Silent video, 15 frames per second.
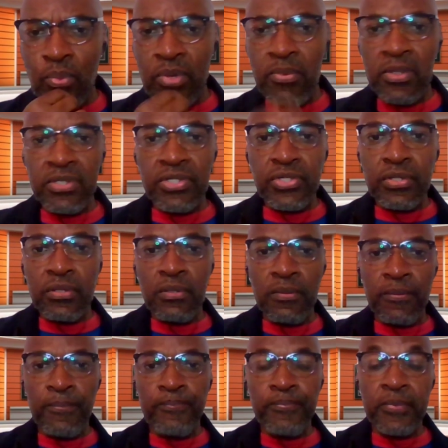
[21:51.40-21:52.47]
we want
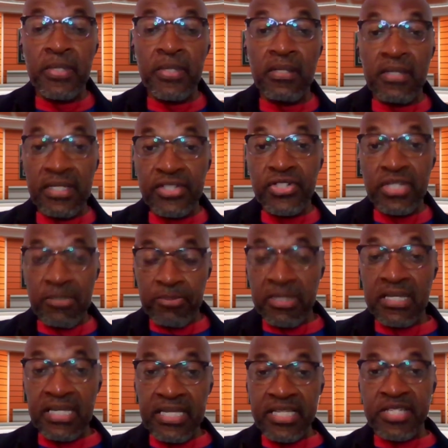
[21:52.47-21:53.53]
to literally
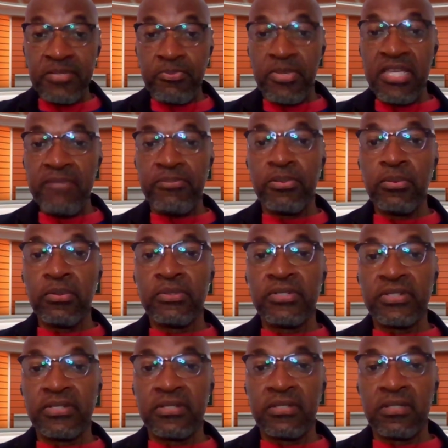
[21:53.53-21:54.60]
police
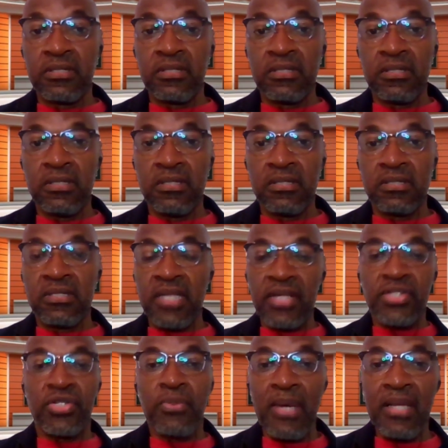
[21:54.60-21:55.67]
people's
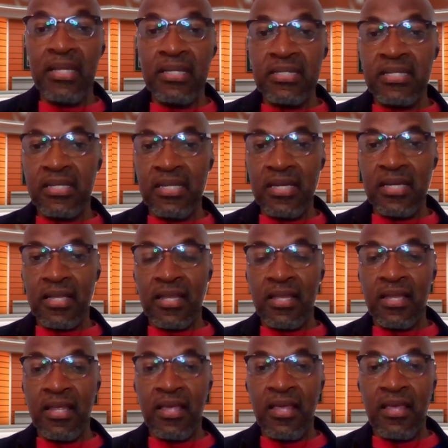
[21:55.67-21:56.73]
sexuality
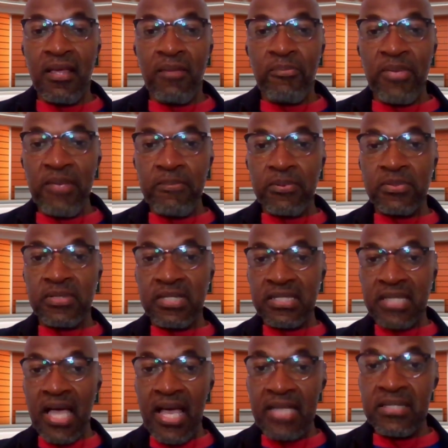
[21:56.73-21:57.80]
and people's
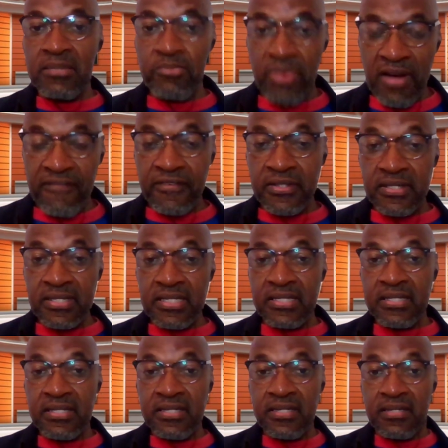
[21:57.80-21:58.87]
desires and
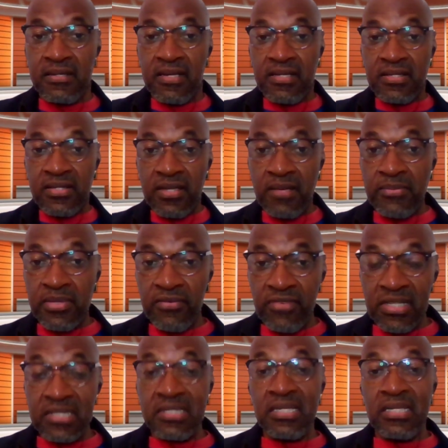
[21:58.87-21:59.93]
preferences in terms
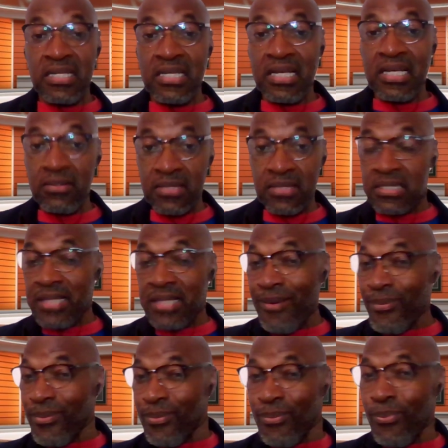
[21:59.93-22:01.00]
of consenting adults? Is
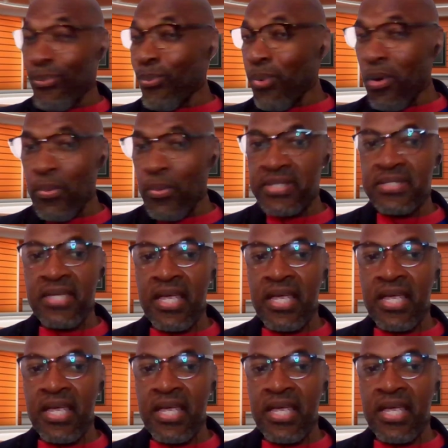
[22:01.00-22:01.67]
that what we're